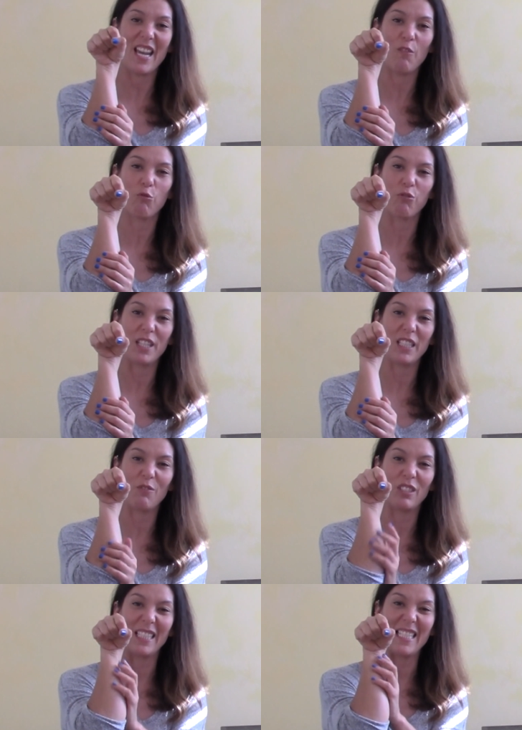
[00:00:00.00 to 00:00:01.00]
get really,
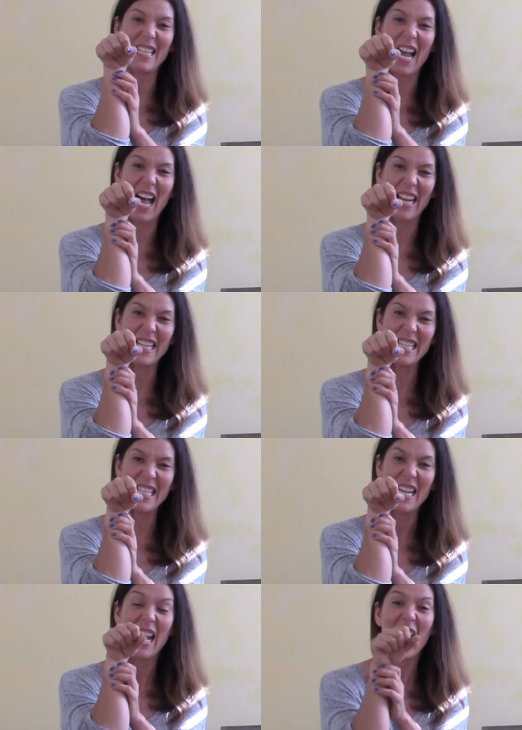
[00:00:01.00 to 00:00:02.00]
really
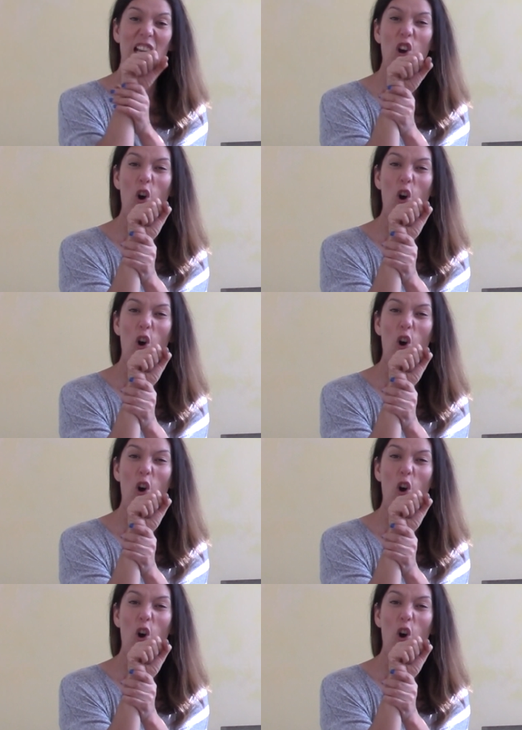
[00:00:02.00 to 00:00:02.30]
tight and